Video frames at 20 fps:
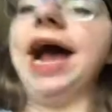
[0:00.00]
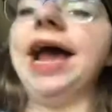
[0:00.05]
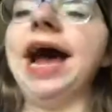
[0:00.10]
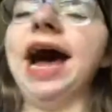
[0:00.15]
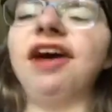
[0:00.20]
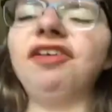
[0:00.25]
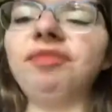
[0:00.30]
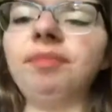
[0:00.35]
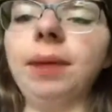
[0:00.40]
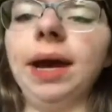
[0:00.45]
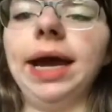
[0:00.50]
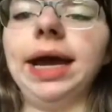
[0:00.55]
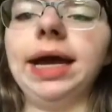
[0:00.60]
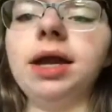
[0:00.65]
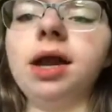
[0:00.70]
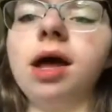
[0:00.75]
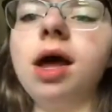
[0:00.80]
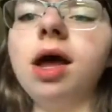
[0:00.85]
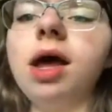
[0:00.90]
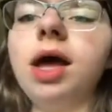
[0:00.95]
I have
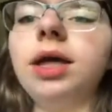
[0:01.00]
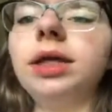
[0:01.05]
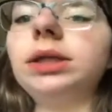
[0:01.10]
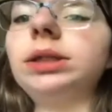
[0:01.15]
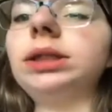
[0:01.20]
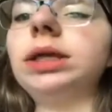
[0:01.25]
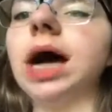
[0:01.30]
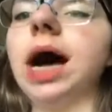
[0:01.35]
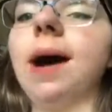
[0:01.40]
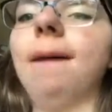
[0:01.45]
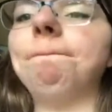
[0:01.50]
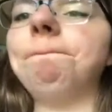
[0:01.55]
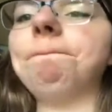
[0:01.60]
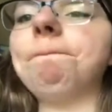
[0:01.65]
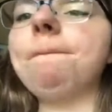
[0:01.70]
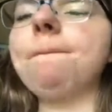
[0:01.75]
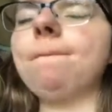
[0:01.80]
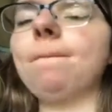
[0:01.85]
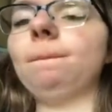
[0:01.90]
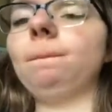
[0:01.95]
made
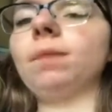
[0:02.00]
some.